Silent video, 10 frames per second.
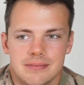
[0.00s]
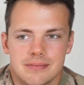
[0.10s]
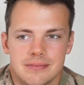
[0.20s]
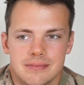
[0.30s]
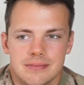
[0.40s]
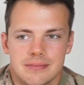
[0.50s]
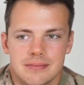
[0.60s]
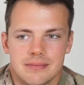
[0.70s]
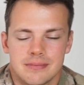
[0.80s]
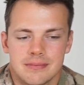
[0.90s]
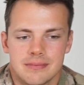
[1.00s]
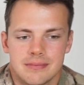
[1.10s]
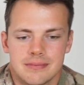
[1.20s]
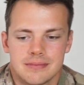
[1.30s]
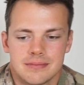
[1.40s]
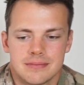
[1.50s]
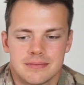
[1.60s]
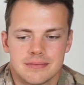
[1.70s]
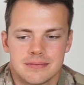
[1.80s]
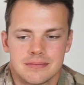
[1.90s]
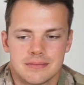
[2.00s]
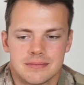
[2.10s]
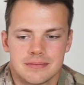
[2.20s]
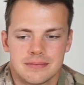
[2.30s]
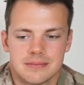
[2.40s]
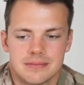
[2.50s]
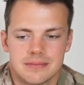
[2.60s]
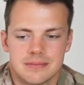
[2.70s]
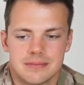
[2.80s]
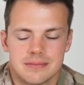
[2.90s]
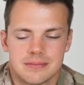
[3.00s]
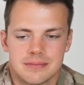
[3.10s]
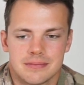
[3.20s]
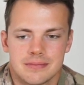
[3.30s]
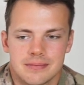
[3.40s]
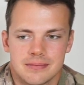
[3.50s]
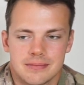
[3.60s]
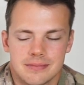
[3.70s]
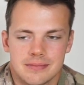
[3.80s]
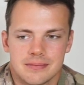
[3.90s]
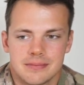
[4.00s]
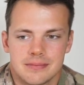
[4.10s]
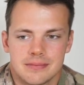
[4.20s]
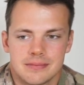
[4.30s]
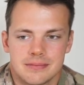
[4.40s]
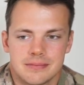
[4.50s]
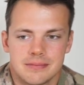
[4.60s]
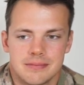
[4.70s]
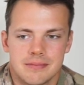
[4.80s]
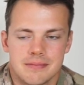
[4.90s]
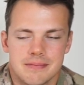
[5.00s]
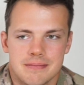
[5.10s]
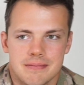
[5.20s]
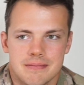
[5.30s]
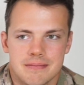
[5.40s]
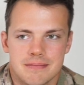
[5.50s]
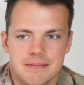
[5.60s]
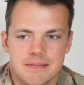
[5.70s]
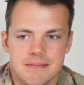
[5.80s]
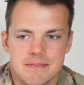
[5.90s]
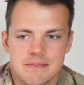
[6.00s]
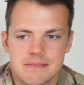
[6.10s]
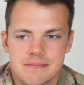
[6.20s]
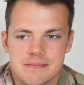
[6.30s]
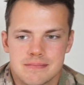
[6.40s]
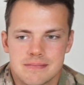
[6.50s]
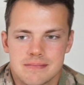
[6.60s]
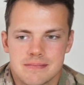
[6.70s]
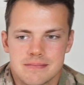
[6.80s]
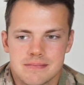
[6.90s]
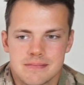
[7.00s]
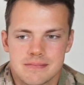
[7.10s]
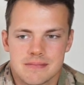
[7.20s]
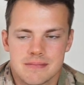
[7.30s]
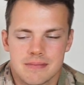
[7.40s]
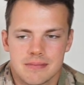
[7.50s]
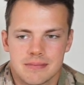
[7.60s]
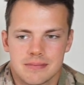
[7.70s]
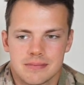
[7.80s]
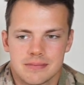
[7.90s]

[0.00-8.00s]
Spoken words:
This person isn't speaking.